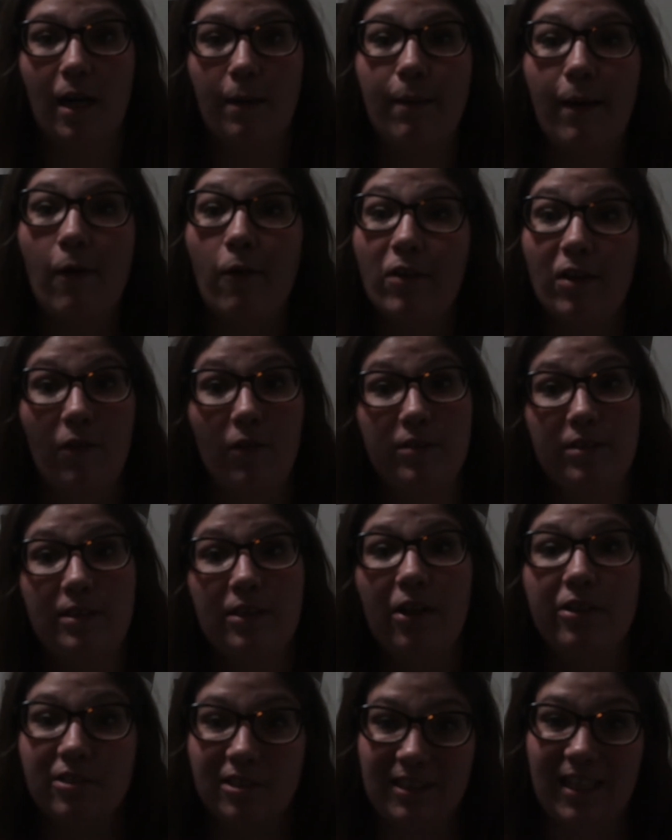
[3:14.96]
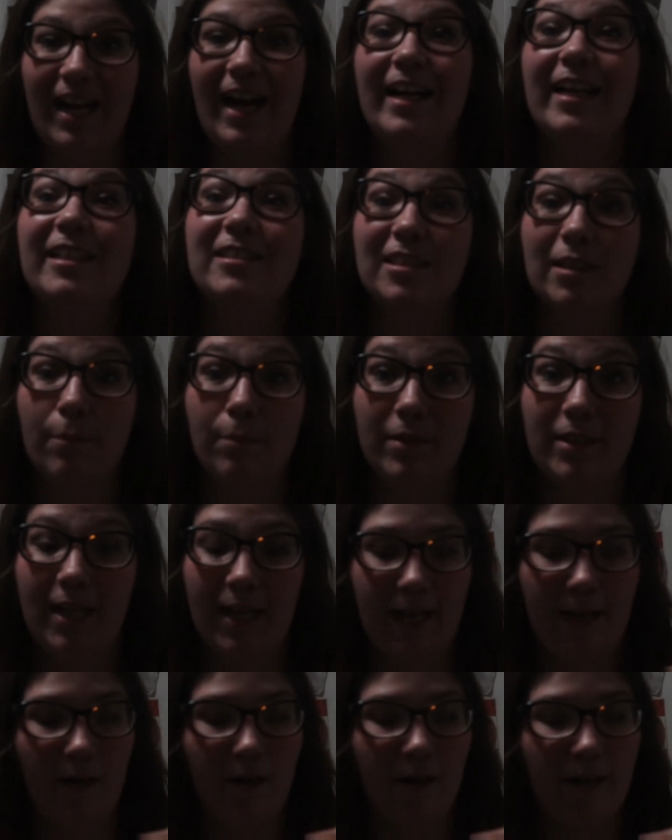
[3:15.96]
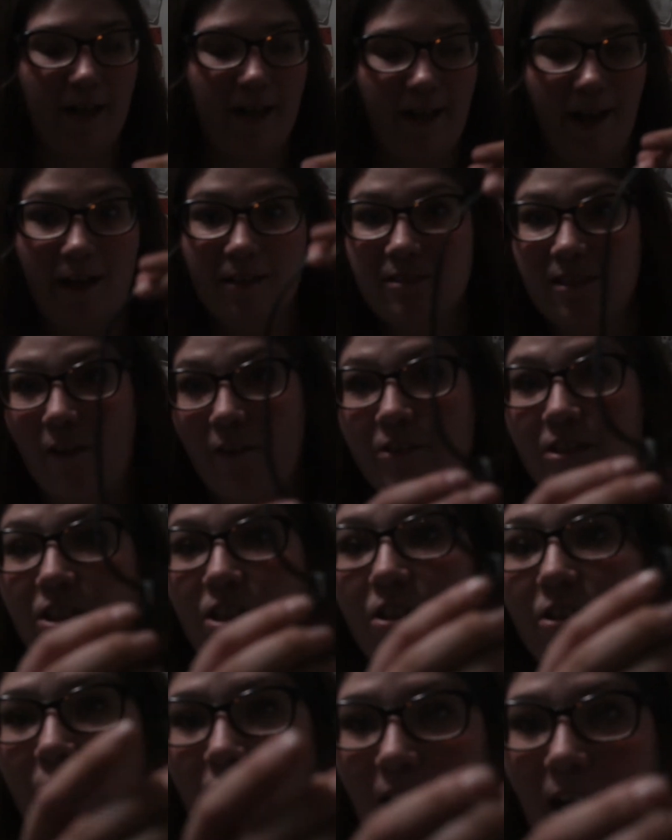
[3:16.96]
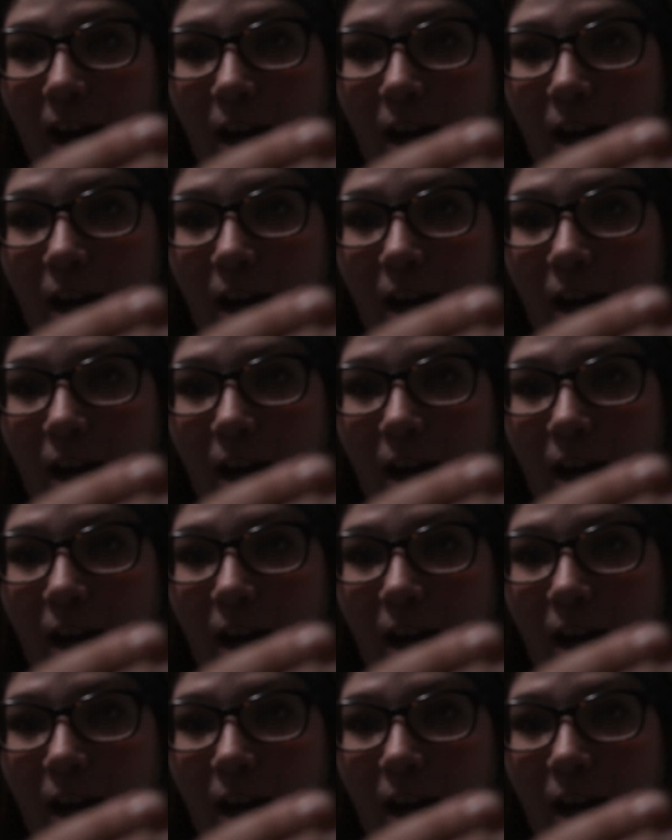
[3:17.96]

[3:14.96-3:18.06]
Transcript: And I probably was going to, I was like, I need something now. And so I was cute little